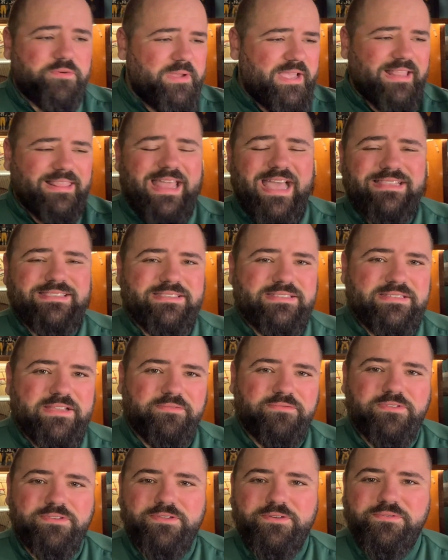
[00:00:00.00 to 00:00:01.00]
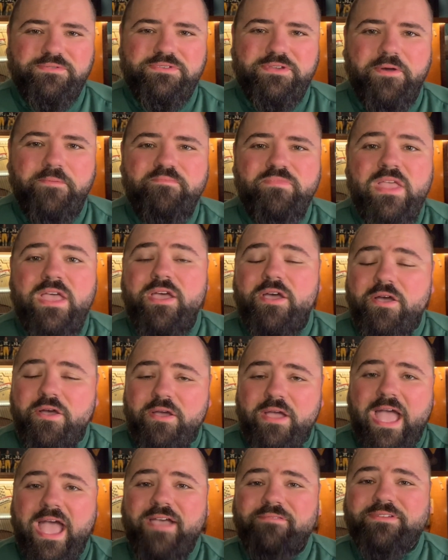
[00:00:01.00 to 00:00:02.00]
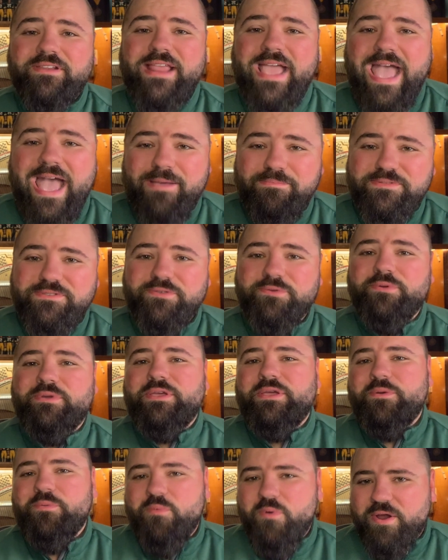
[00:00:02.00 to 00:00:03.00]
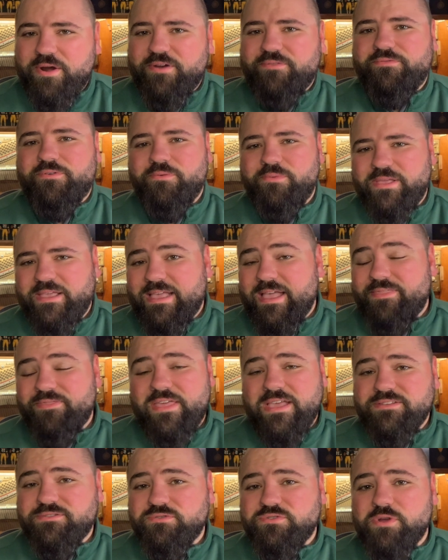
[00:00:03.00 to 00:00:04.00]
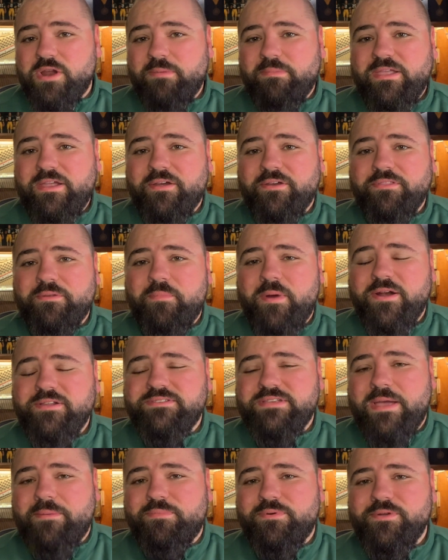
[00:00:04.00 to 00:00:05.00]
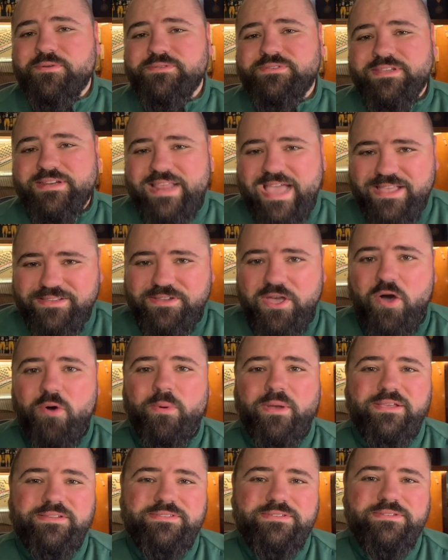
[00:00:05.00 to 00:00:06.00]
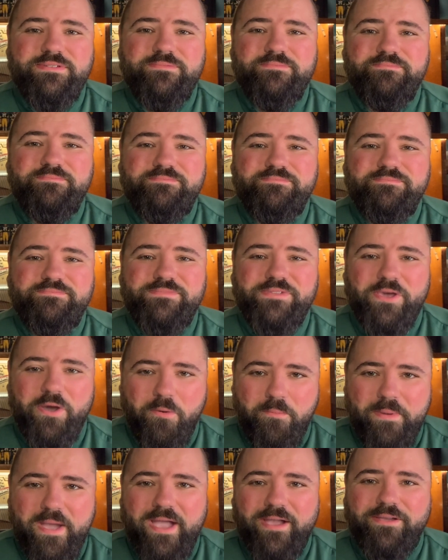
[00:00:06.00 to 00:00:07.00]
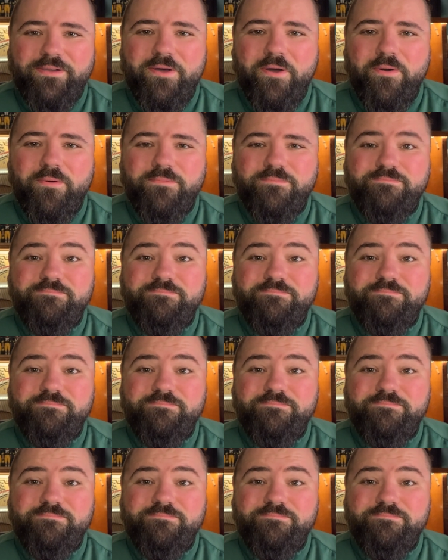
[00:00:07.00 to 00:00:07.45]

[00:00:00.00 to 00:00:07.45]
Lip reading: We got lots of stuff to do. So have an absolutely wonderful weekend. Thanks for joining me here on Lombardi Time Brews. And as always, go Pack Go.